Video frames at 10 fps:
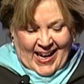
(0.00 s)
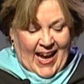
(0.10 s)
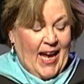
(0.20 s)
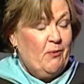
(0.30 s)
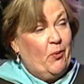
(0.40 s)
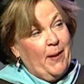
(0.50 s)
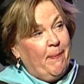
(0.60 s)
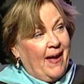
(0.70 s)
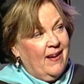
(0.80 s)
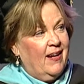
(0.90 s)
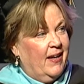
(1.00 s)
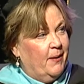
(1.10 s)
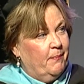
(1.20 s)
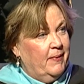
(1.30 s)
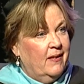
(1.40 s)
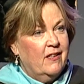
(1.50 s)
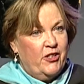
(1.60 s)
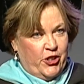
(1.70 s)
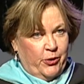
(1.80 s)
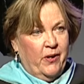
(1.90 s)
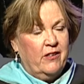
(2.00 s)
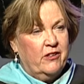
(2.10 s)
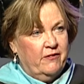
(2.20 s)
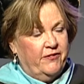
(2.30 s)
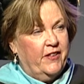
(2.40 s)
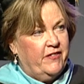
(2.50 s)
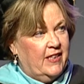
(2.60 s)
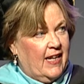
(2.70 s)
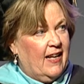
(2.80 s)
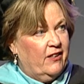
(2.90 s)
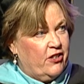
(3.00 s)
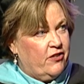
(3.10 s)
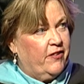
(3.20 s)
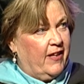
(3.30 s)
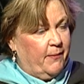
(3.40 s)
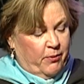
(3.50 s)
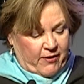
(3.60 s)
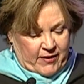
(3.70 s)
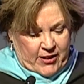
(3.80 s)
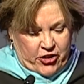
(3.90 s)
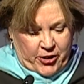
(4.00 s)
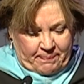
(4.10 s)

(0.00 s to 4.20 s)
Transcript: and we paid him $250 for that privilege.